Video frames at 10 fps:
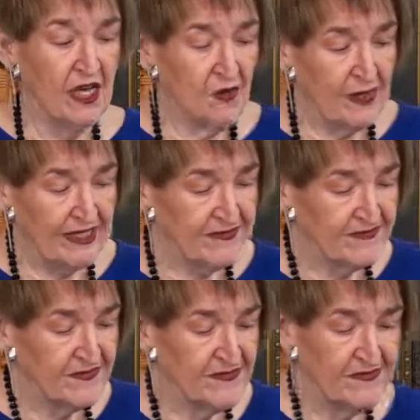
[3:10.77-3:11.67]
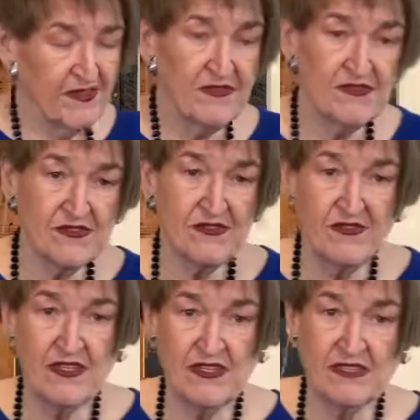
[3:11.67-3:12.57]
Well, first of
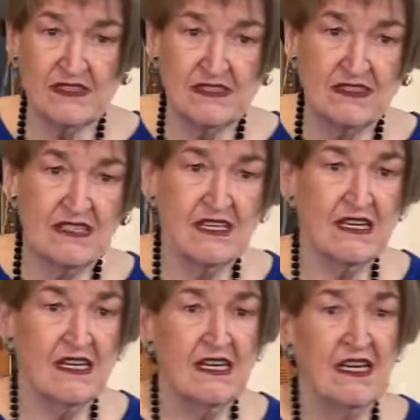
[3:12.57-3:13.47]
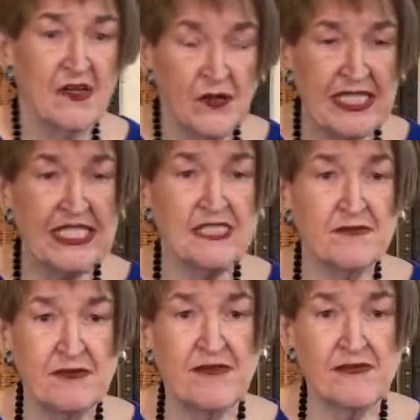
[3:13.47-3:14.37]
all, we need to
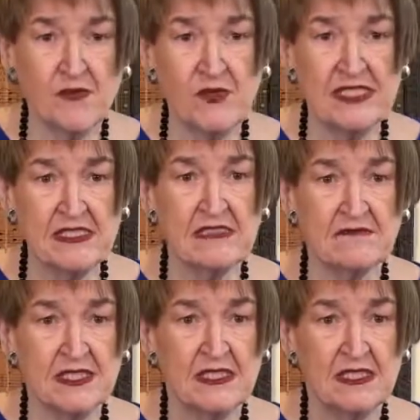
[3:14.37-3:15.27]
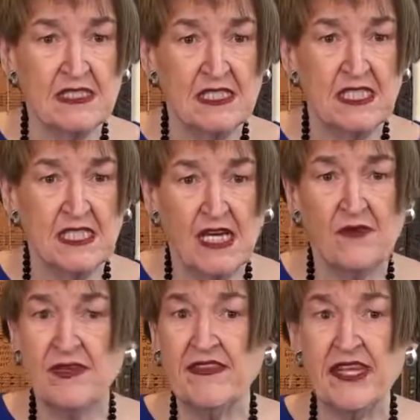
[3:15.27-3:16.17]
pray for wisdom if
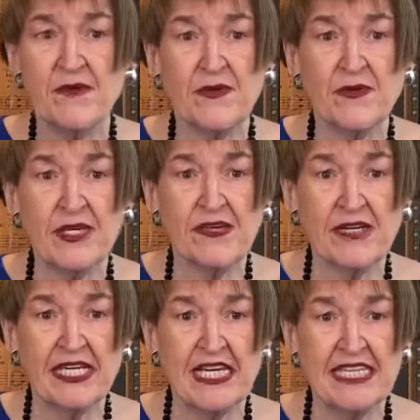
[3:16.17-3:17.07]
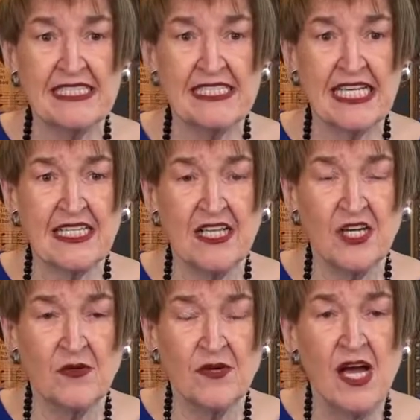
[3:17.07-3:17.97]
we think we're hearing God say
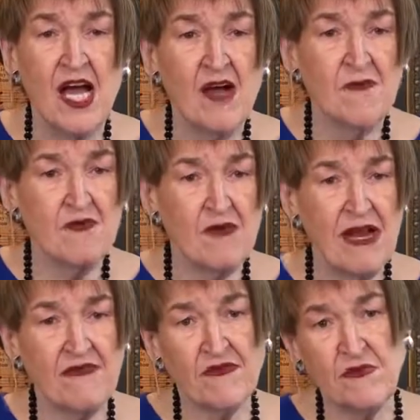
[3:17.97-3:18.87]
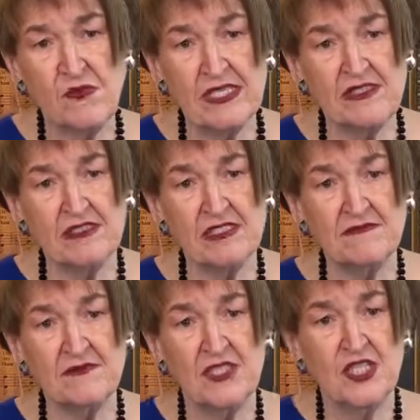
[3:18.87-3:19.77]
no. Pray for
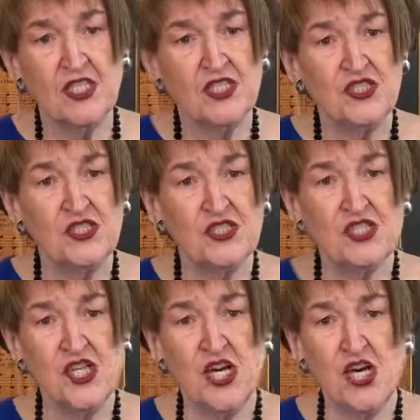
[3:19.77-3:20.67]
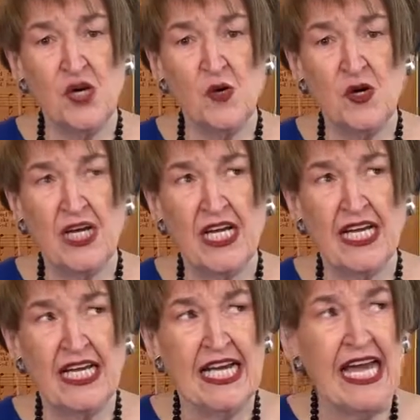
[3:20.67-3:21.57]
wisdom to know,
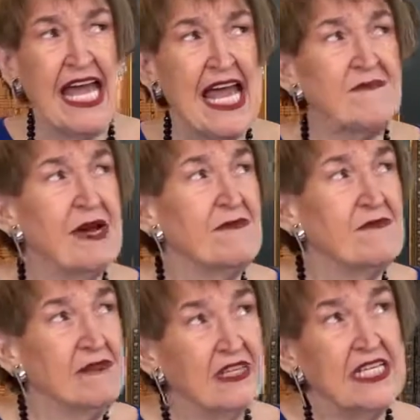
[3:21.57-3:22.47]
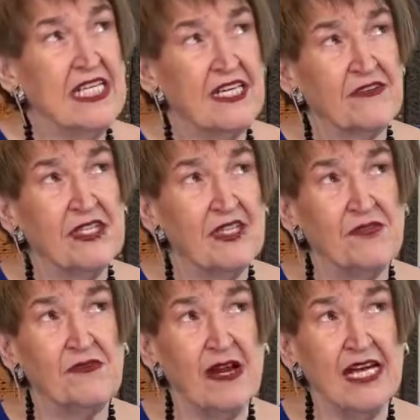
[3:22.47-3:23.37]
am I really hearing you
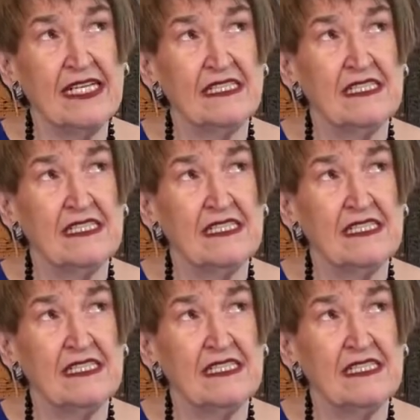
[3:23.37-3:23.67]
right?